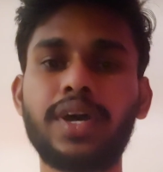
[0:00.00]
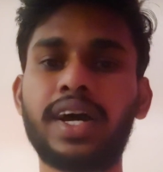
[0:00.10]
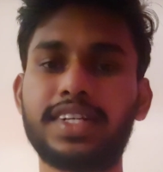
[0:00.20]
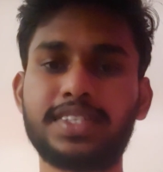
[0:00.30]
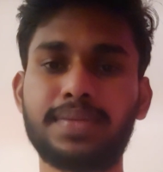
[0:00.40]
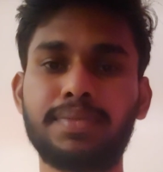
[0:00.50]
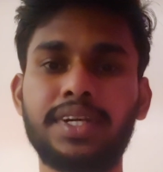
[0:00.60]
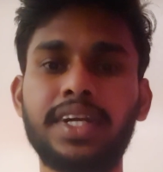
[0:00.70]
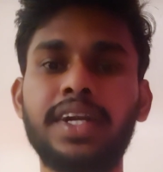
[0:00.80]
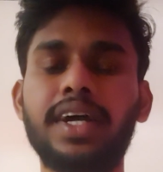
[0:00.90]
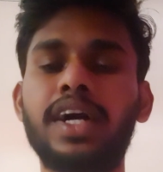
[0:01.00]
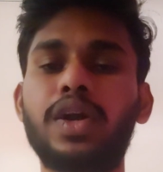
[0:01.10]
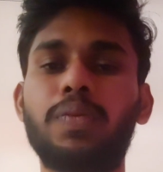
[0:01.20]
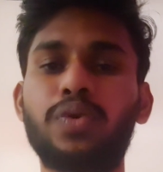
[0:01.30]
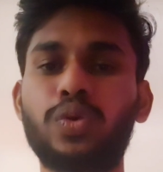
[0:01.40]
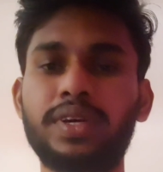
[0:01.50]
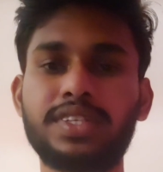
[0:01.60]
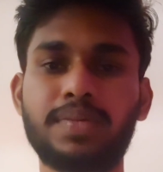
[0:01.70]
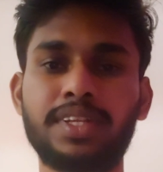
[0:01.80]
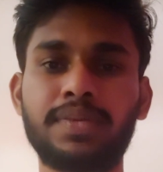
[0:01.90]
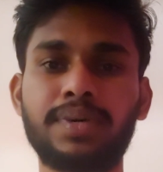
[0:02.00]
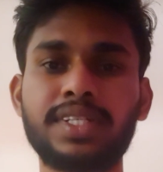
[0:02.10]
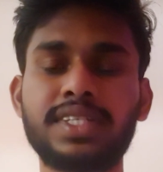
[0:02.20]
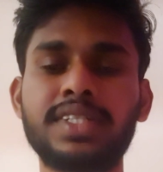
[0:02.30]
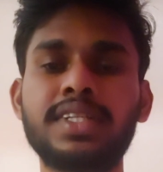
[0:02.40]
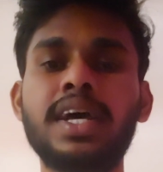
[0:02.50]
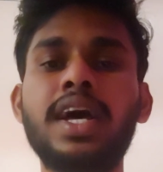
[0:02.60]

and submitted and approved by some other person.